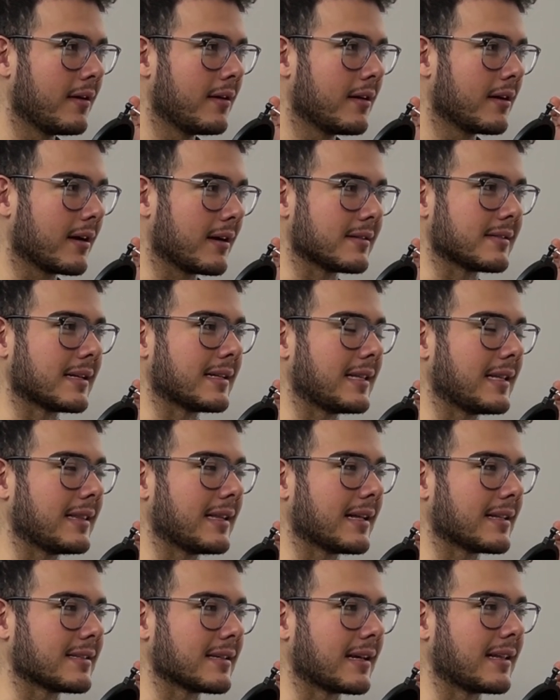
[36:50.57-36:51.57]
because I think
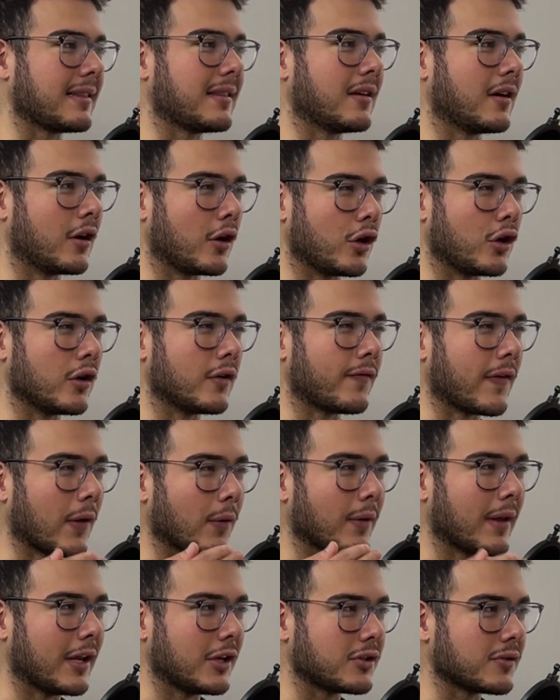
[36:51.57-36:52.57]
that's like a good
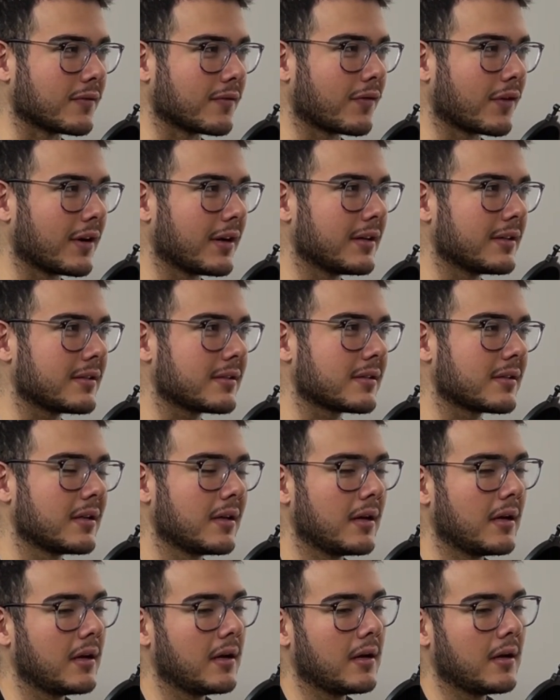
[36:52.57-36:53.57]
foundation for us.
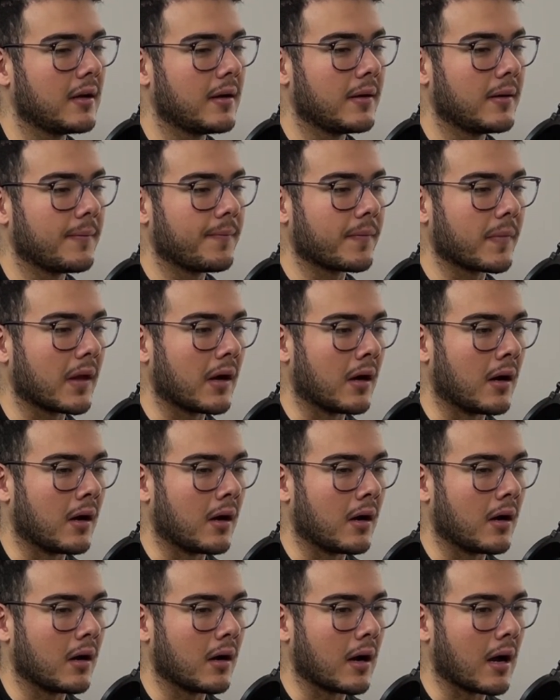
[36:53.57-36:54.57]

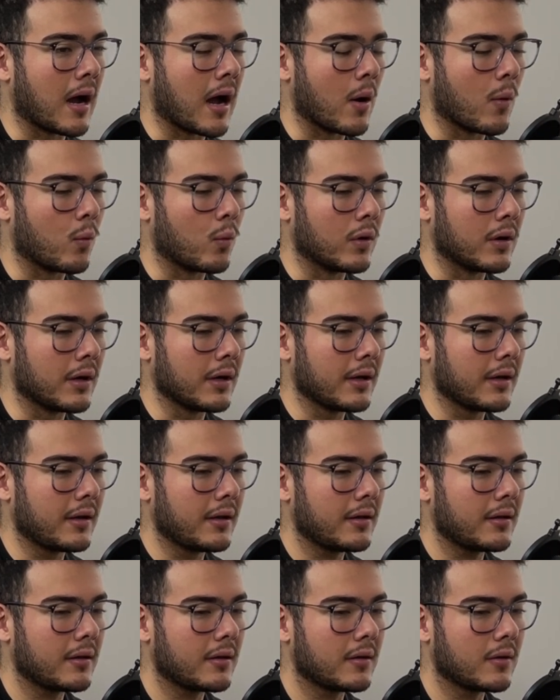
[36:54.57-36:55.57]

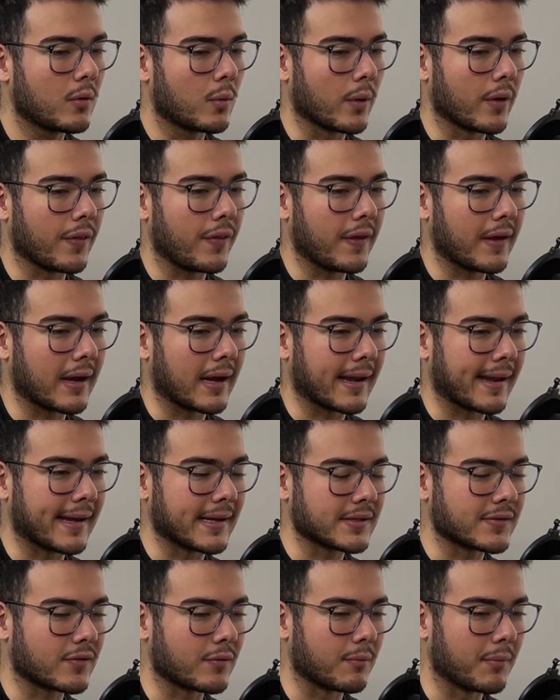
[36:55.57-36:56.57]
One thing I
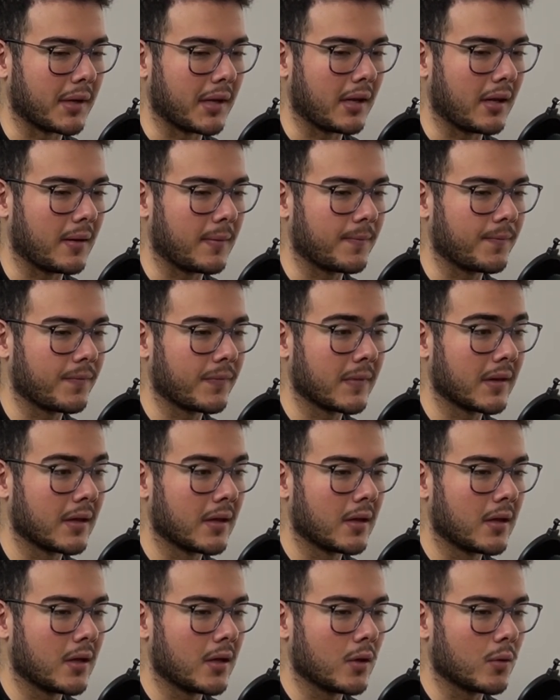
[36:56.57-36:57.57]
guess for me
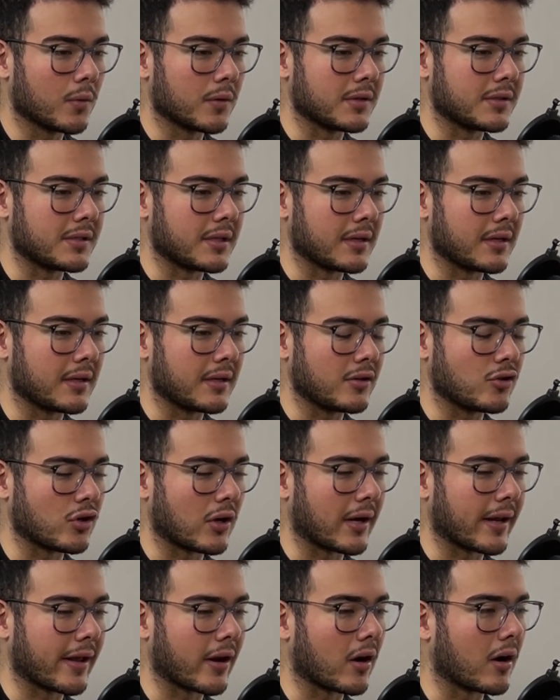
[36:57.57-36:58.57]
would to try
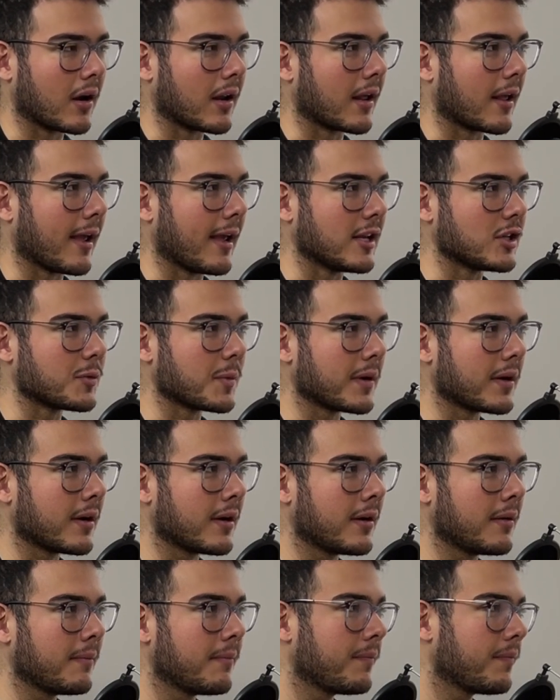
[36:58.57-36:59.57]
to get our engagement
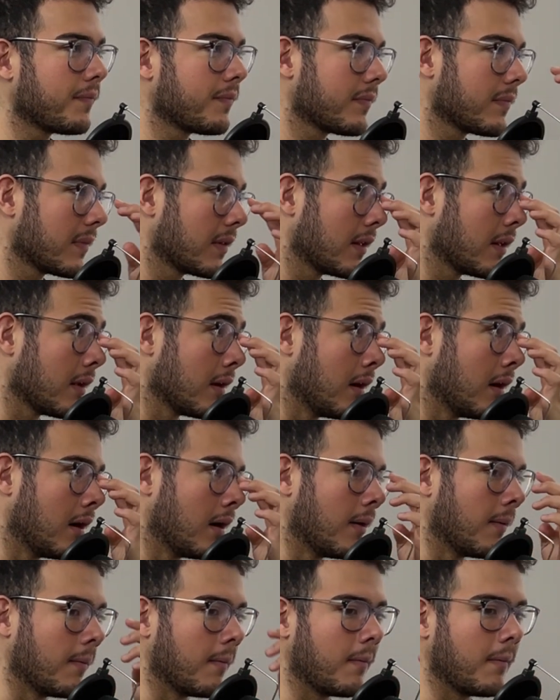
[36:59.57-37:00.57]
up,
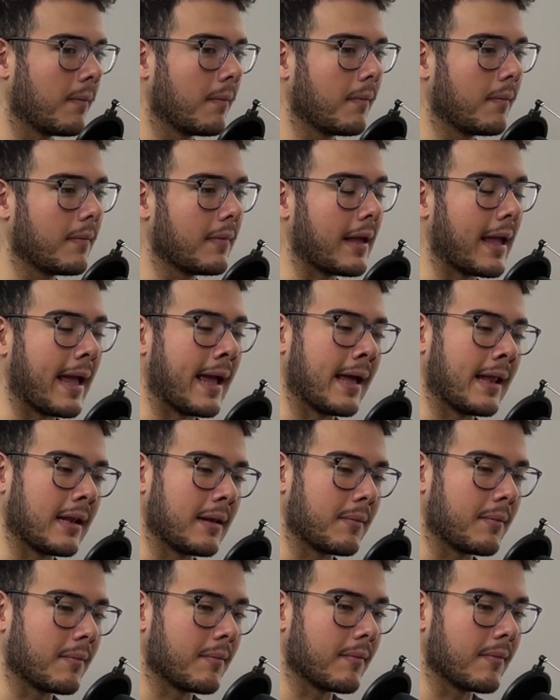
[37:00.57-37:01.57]

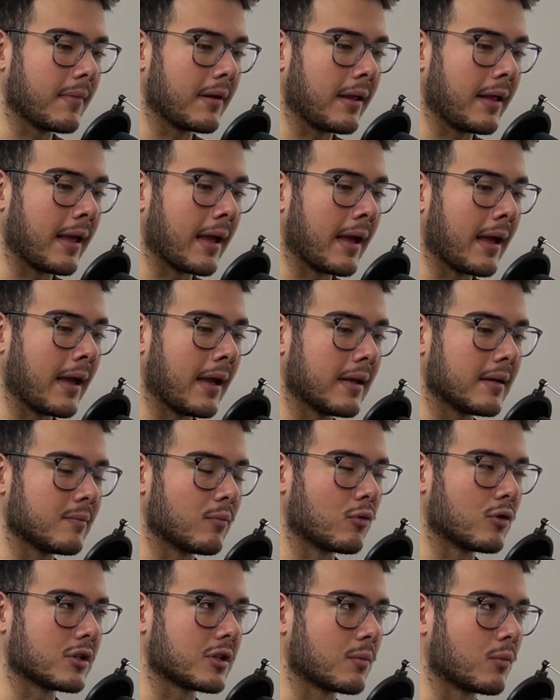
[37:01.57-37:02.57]
and get
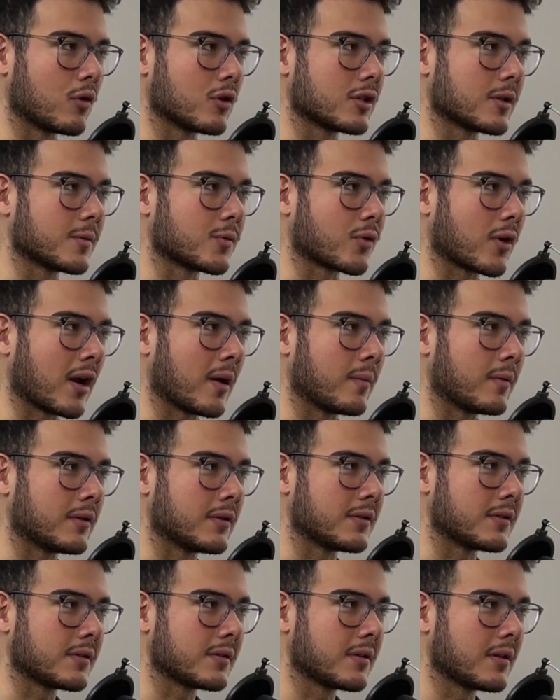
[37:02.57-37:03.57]
some more
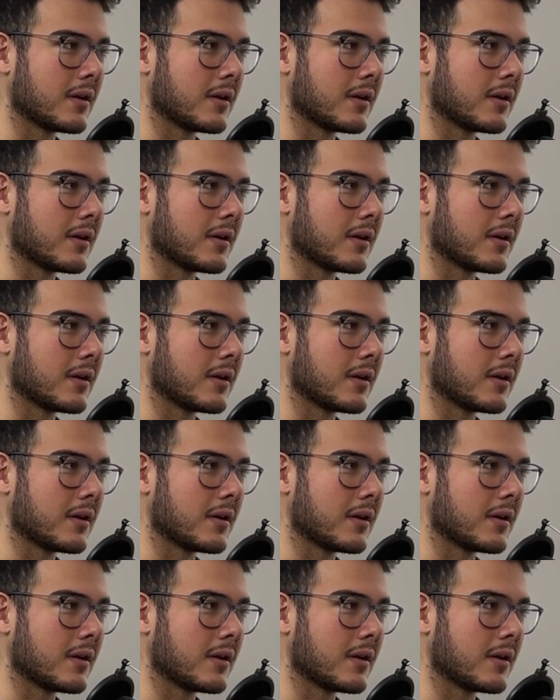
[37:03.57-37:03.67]
subscribers.